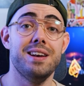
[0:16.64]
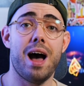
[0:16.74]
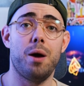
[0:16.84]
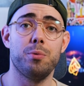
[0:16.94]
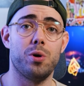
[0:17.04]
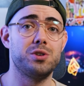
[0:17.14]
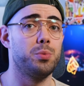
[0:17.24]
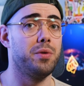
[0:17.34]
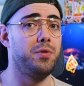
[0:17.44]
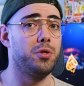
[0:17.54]
now I'm going to
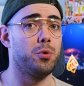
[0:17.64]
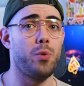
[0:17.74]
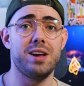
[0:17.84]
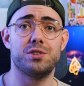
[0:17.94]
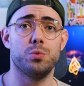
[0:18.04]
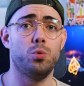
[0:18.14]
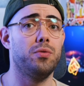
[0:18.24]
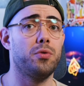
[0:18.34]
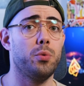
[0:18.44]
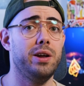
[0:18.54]
review the Razer
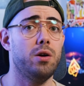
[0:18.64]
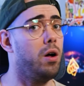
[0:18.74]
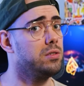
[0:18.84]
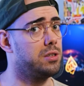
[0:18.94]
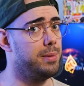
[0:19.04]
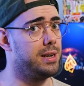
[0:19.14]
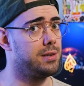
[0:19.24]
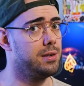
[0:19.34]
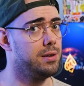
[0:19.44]
Wolverine Ultimate